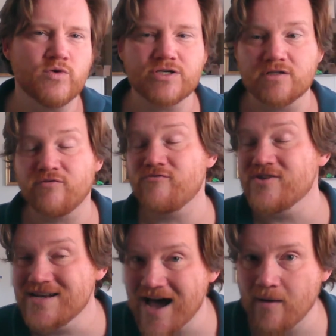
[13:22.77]
which is
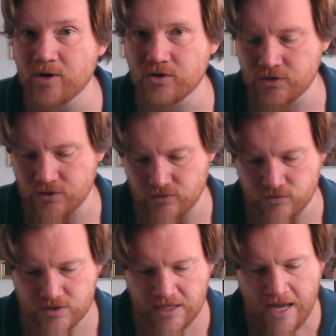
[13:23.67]
phenomenal
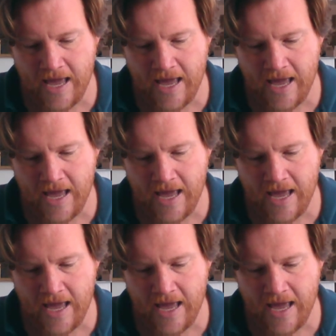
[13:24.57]
news.